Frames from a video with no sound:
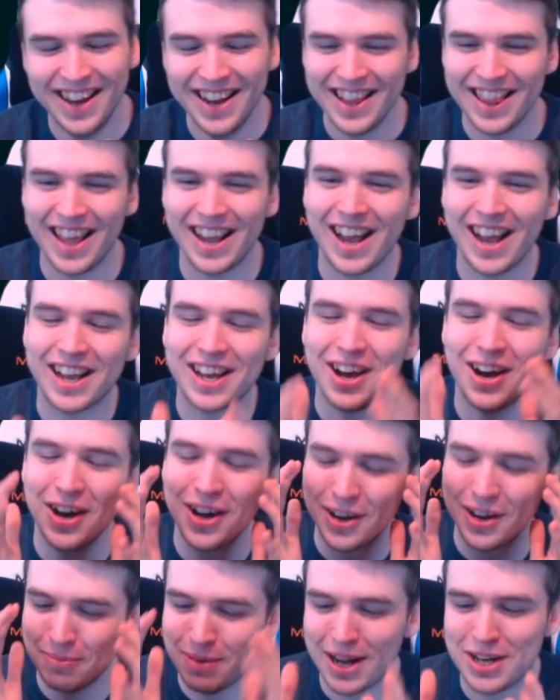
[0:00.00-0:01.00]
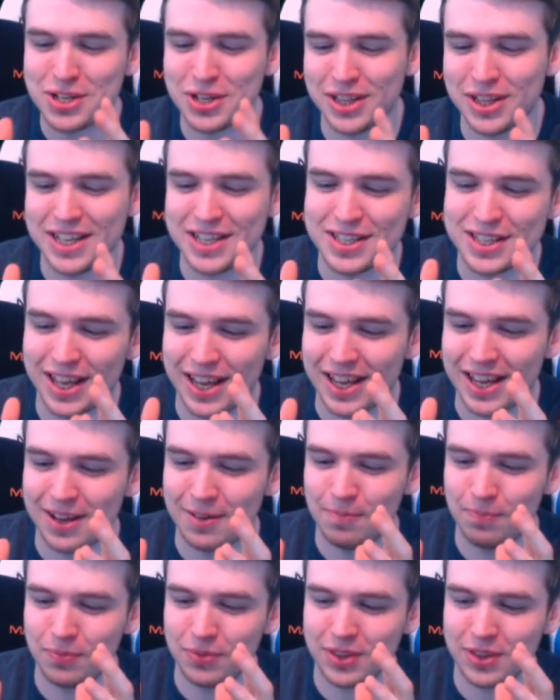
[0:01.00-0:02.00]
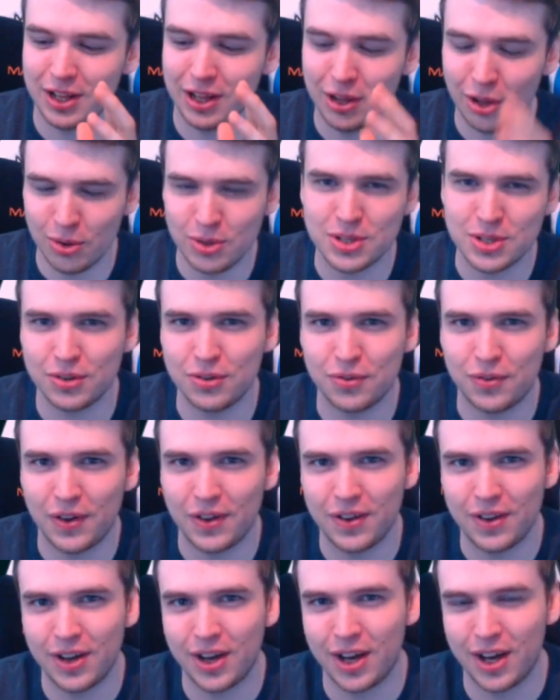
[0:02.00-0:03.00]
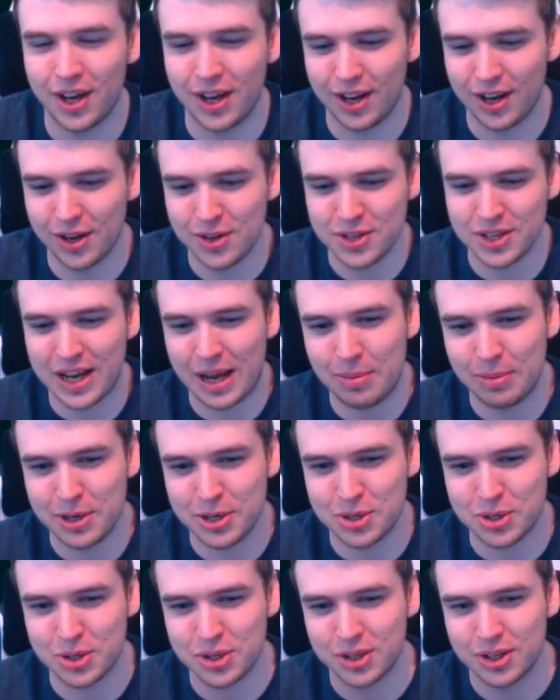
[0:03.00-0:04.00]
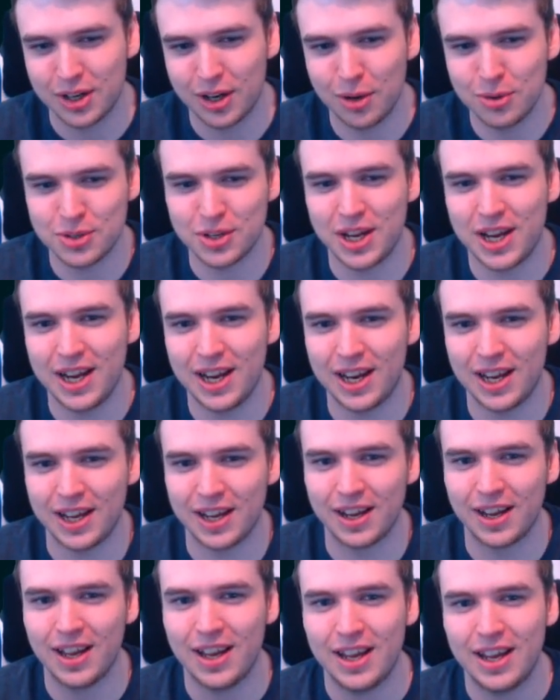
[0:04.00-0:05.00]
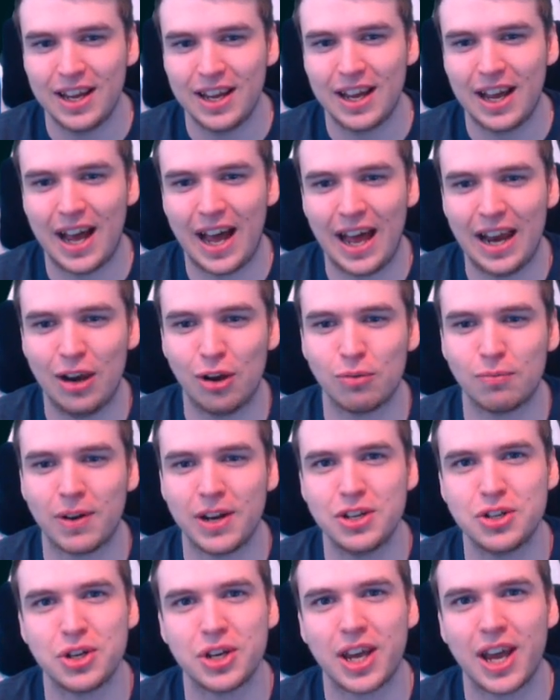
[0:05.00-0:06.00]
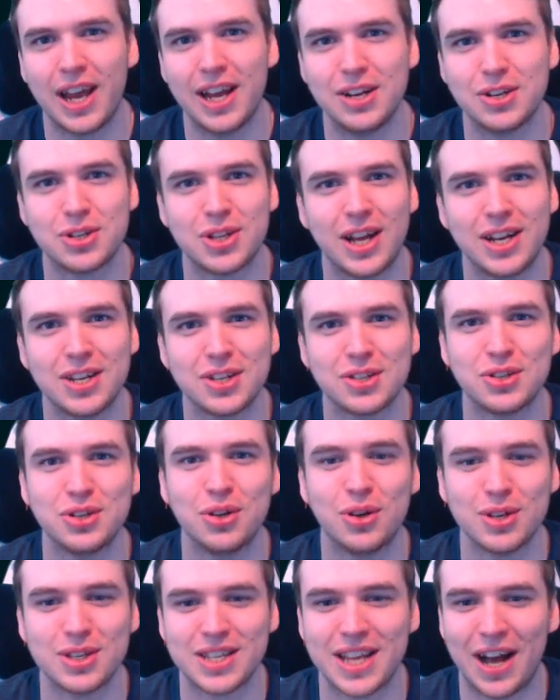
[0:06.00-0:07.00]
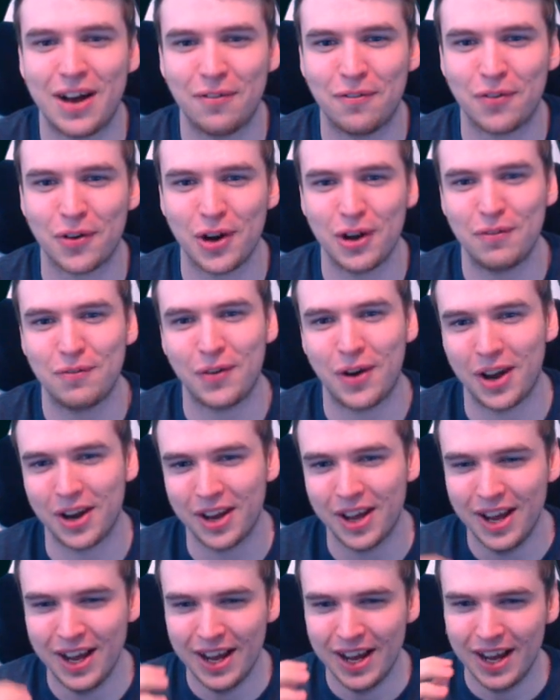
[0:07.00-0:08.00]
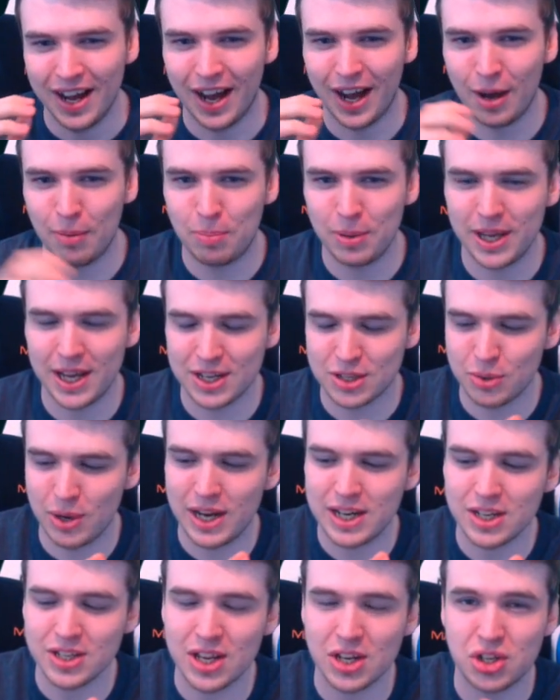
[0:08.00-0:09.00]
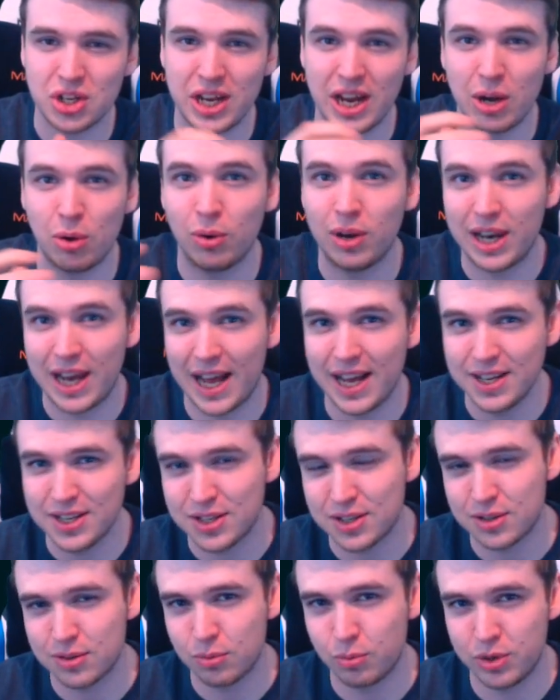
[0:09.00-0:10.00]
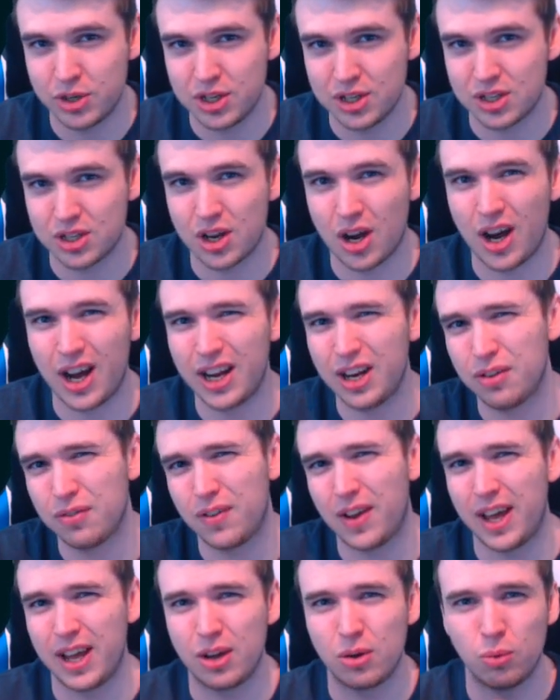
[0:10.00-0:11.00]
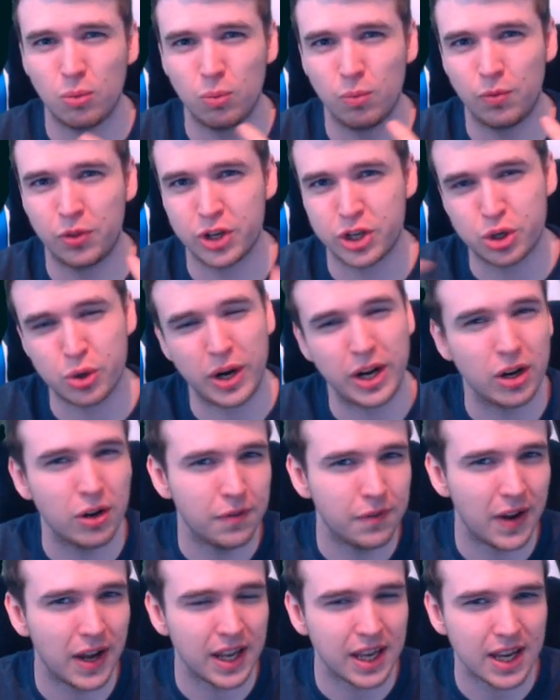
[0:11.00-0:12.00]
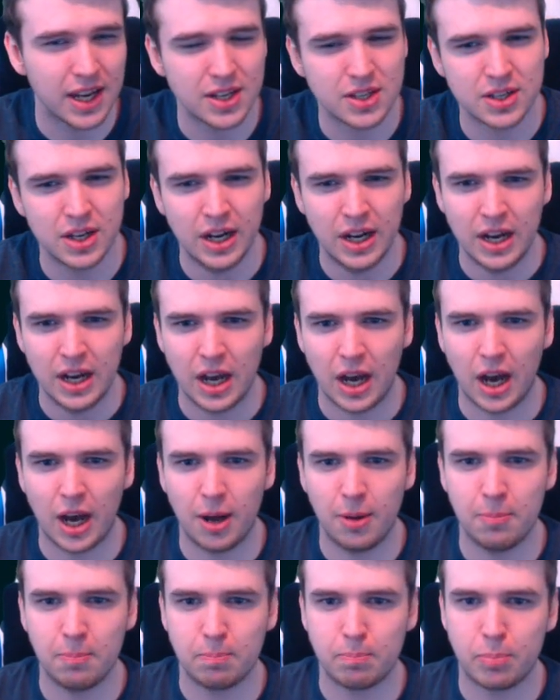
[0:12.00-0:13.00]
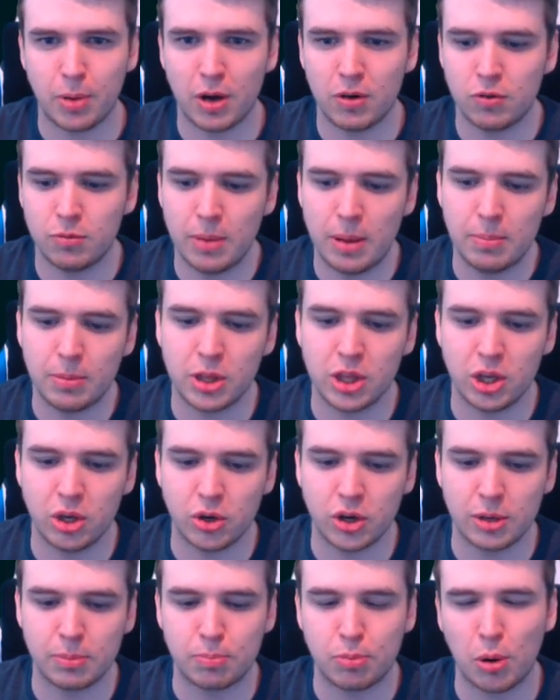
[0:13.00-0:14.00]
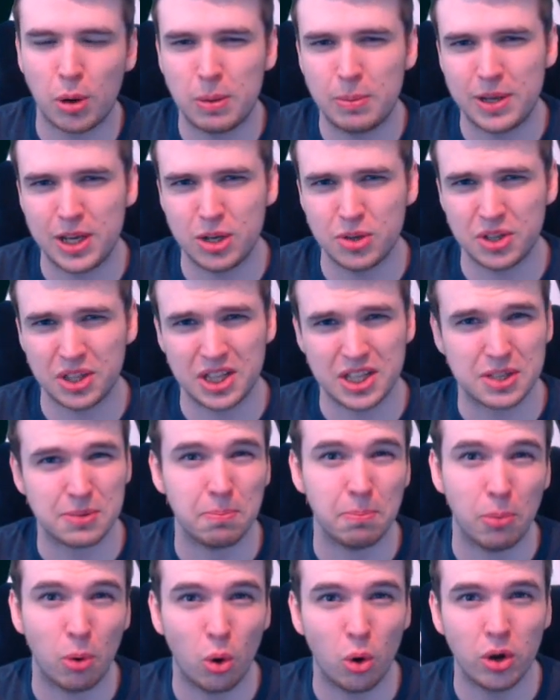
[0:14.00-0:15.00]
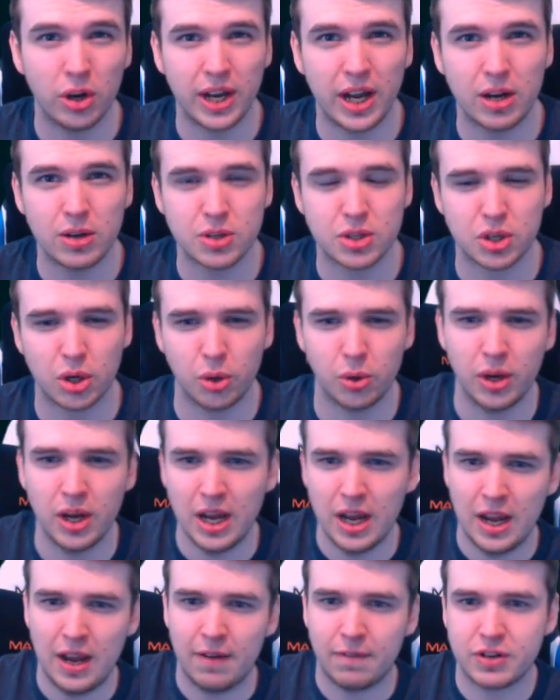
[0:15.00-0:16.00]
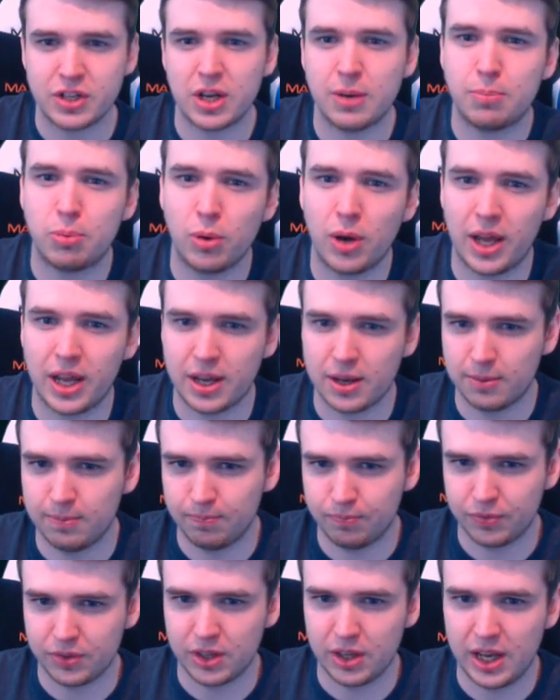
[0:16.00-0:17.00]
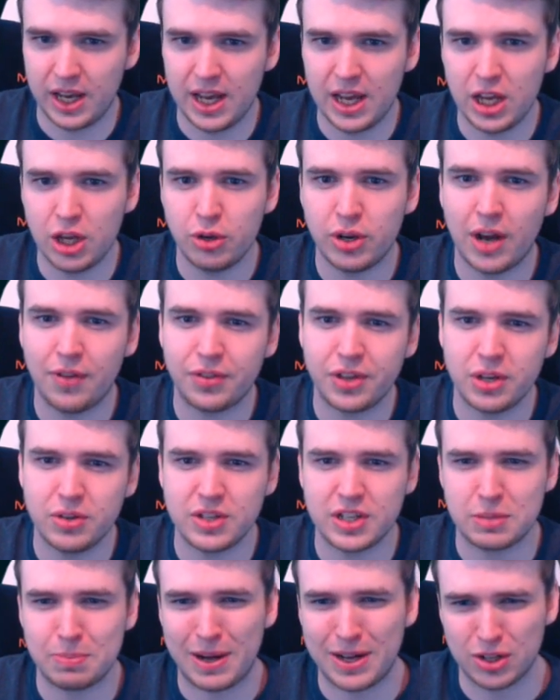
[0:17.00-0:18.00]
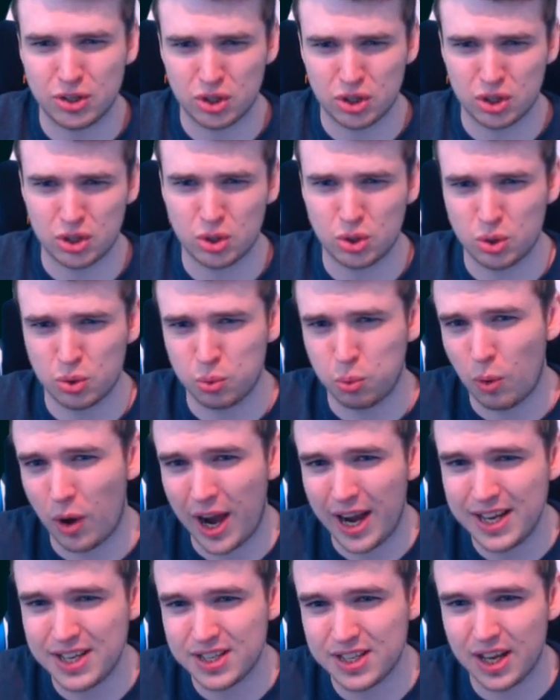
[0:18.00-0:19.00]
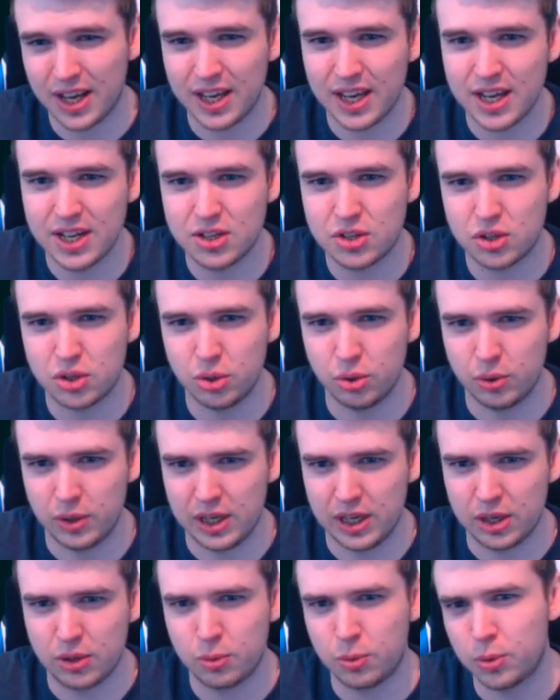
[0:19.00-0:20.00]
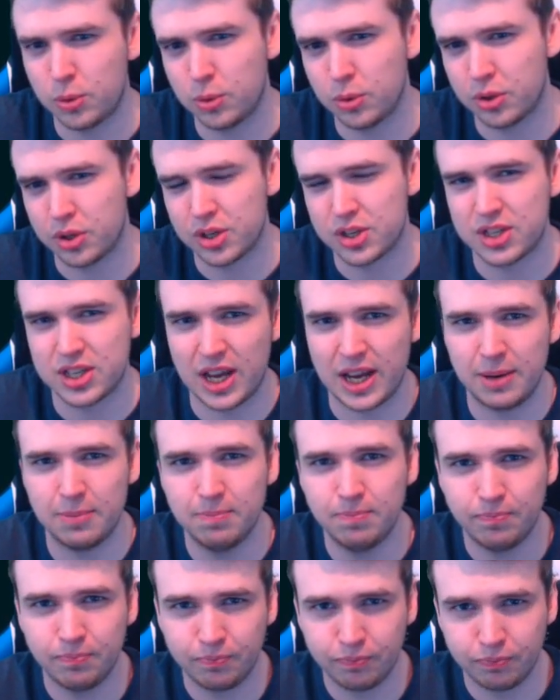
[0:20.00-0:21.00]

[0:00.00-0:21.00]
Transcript: Like I can't imagine this. Like loads of damage, loads of healing, and long range engage. That does not sound very fun. But yeah, so it does actually heal less, which is kind of like the trade-off, I guess. But remember that you're going to probably be using this more now. So for example, like here, you'd have to use this about twice, I guess, to equal the same